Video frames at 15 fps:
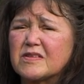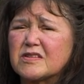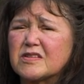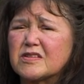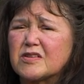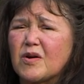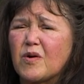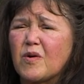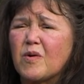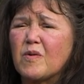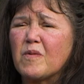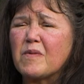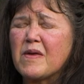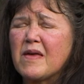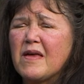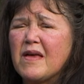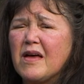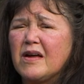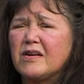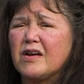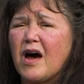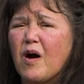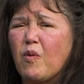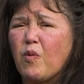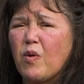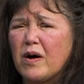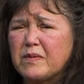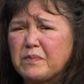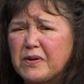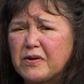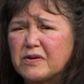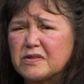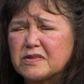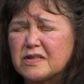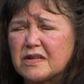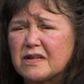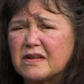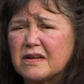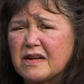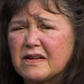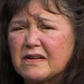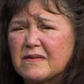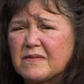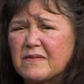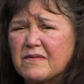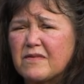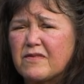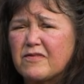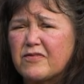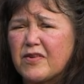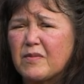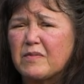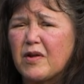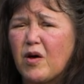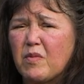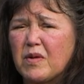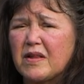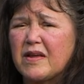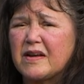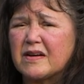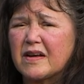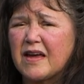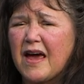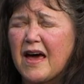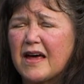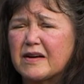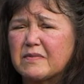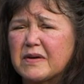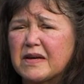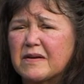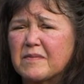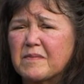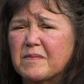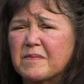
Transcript: So, not one person from Loma Linda Academy